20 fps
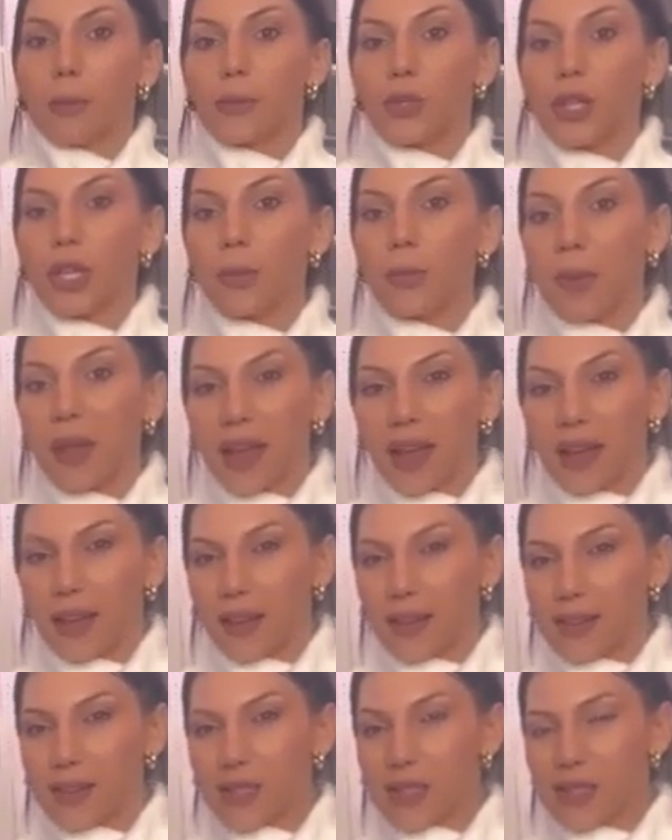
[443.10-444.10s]
option,
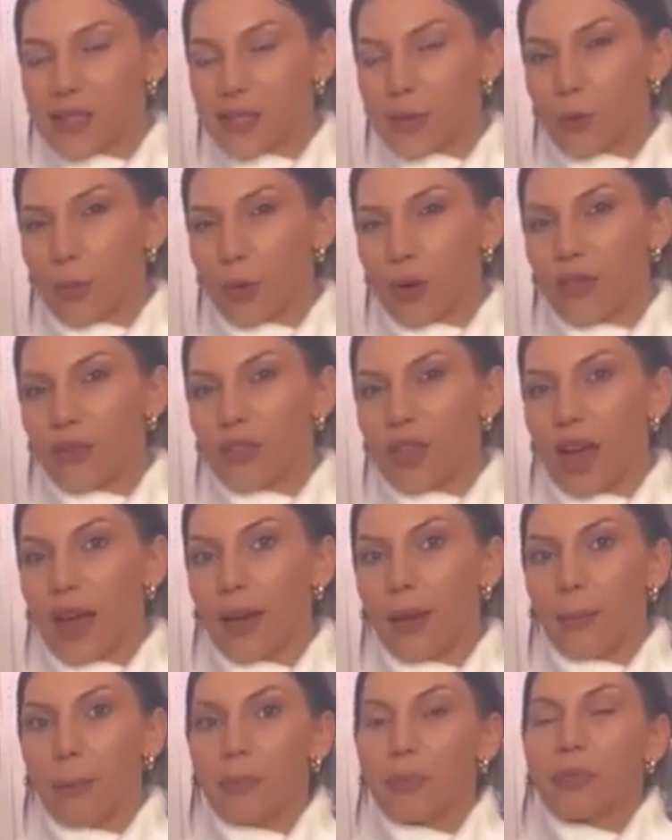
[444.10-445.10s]
because it's more of
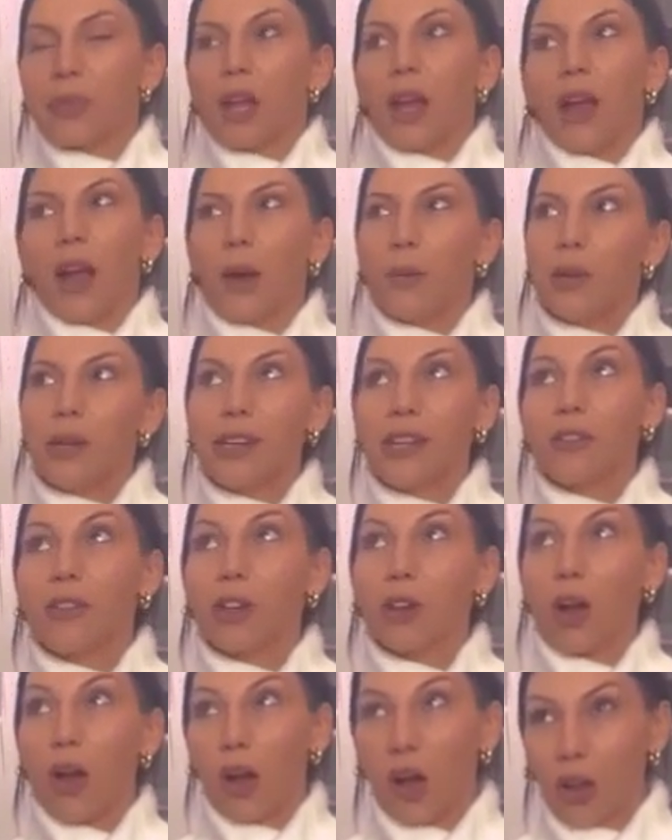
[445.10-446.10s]
that, I wouldn't
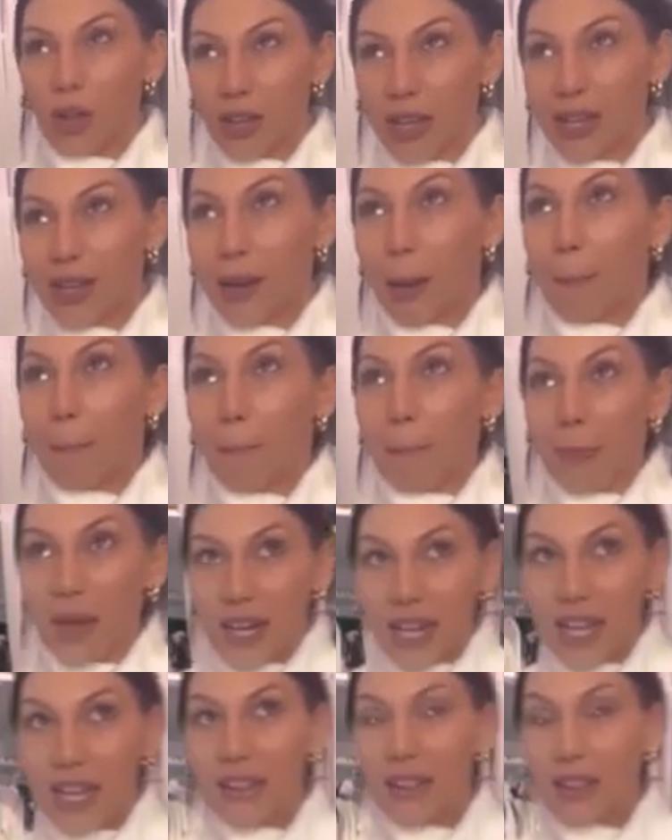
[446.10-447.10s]
even call it a
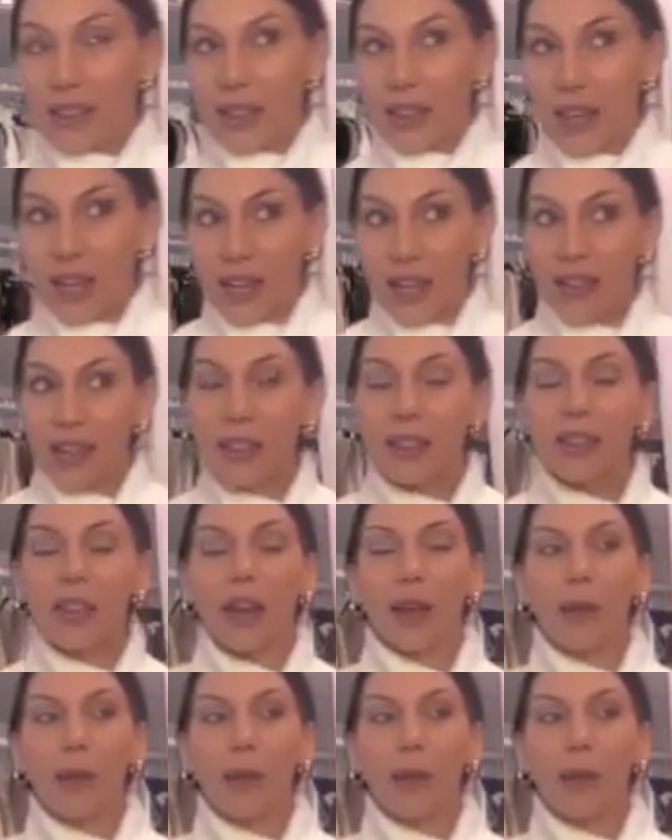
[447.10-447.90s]
midi length.